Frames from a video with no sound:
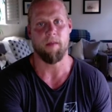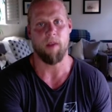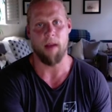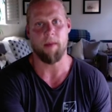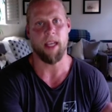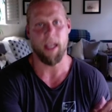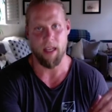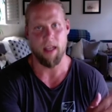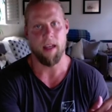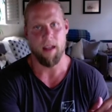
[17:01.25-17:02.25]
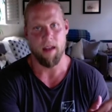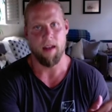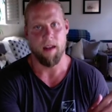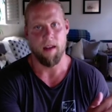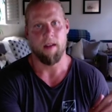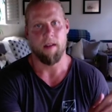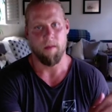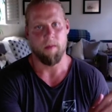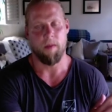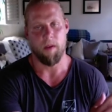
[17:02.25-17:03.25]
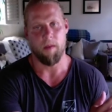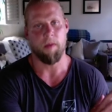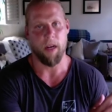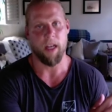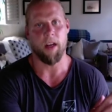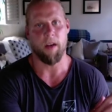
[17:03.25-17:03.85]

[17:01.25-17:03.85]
Probably pr- pretty good